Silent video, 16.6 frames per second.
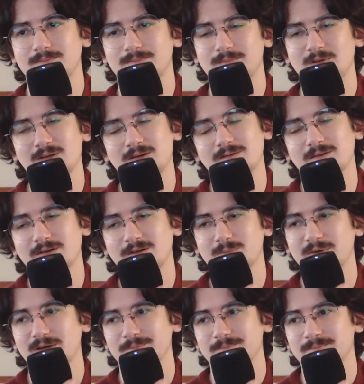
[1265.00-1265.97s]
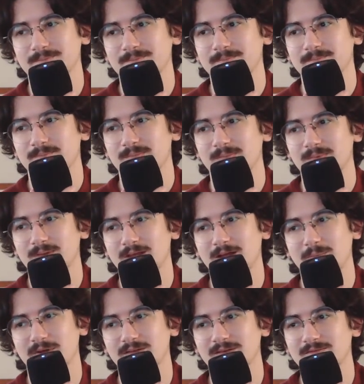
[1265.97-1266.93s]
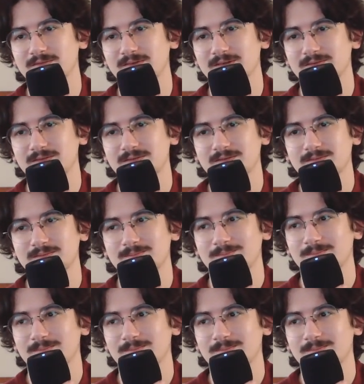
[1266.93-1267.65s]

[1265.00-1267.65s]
you can look them up. I might leave links.